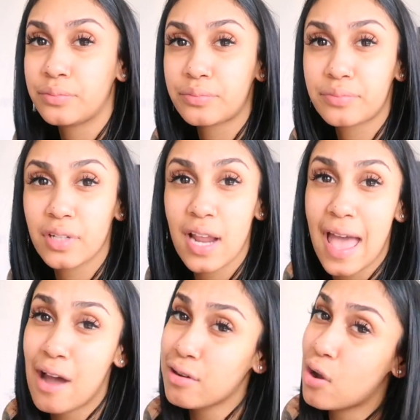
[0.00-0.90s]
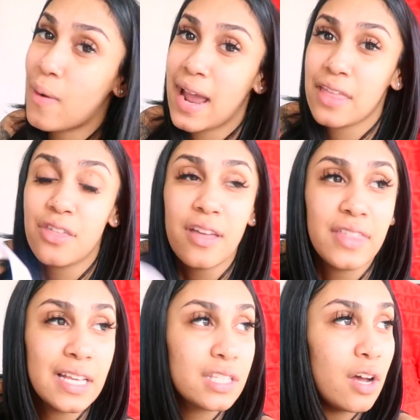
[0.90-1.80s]
that. I don't know why I thought
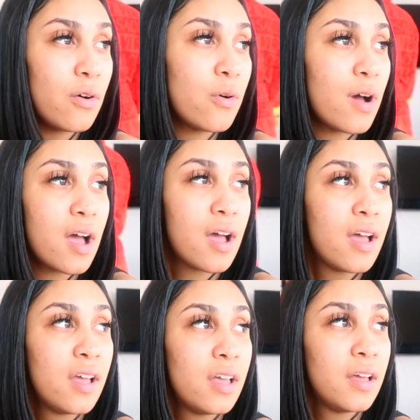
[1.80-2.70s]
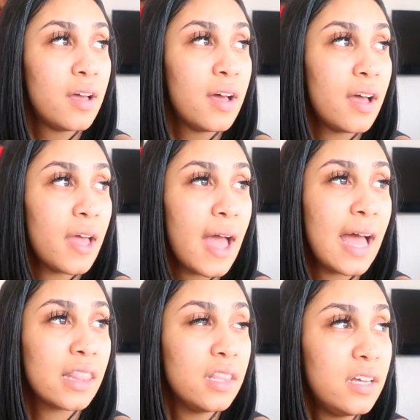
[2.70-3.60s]
that. So
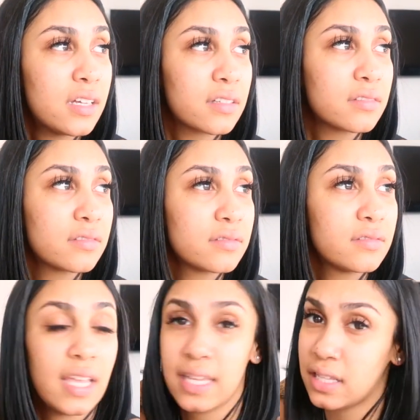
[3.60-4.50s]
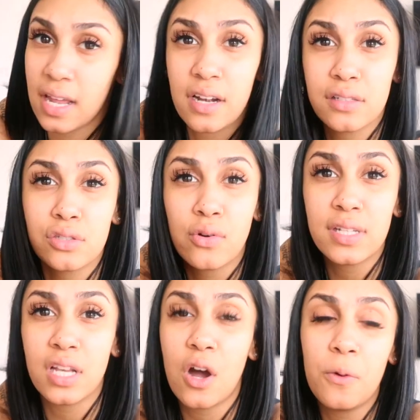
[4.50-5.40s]
I looked and none of the
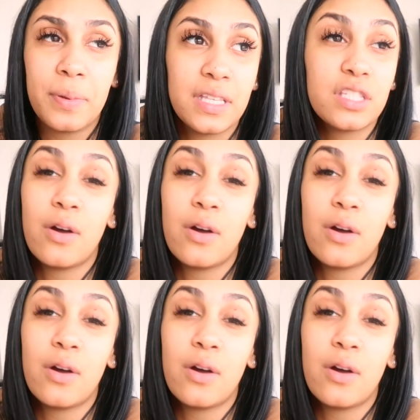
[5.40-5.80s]
stores are open.